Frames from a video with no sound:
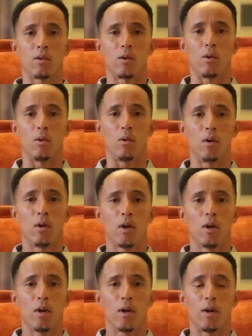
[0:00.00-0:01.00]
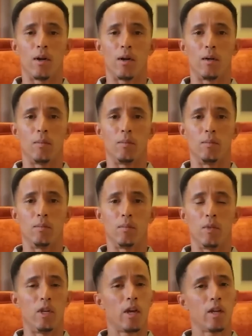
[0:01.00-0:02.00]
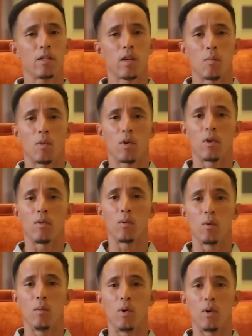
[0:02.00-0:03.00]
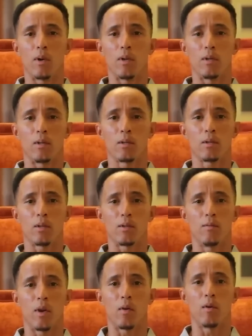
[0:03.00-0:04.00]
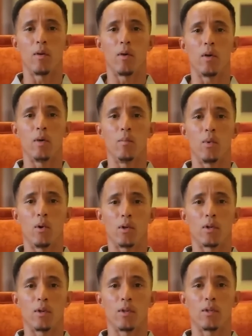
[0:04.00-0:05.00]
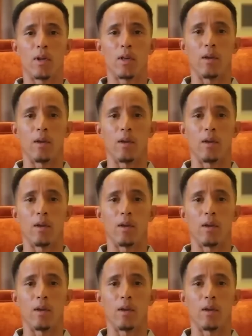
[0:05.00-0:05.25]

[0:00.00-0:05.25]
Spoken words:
So data in modern football is very, very important.